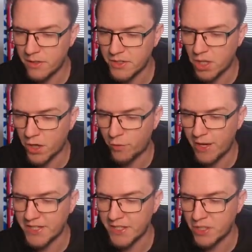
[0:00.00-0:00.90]
start
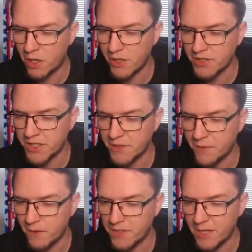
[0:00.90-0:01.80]
creating
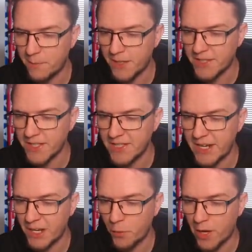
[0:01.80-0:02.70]
chances. Set pieces
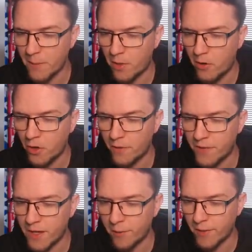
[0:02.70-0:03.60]
headed away by
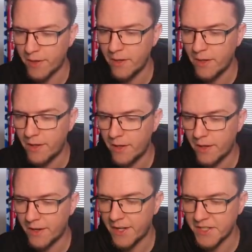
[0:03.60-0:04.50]
Olivieri.
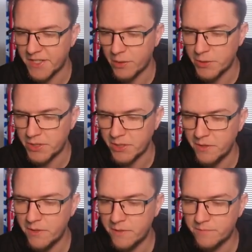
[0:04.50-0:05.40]
And here's
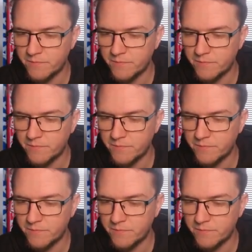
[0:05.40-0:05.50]
Nilsson